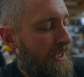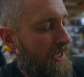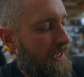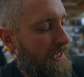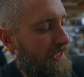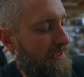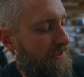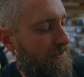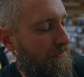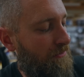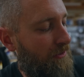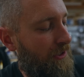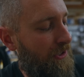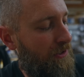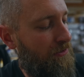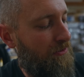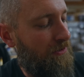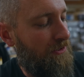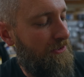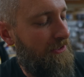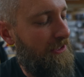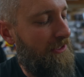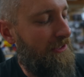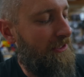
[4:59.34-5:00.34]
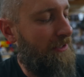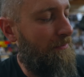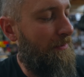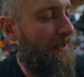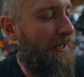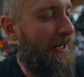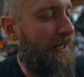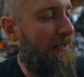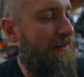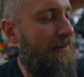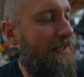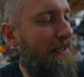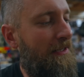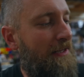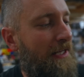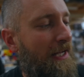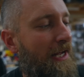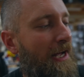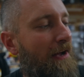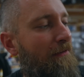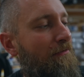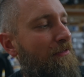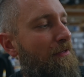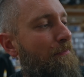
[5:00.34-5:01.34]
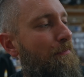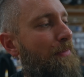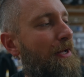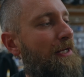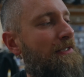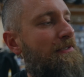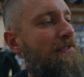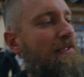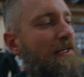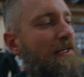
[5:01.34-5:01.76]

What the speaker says: It's a really cool system, and I think they have the best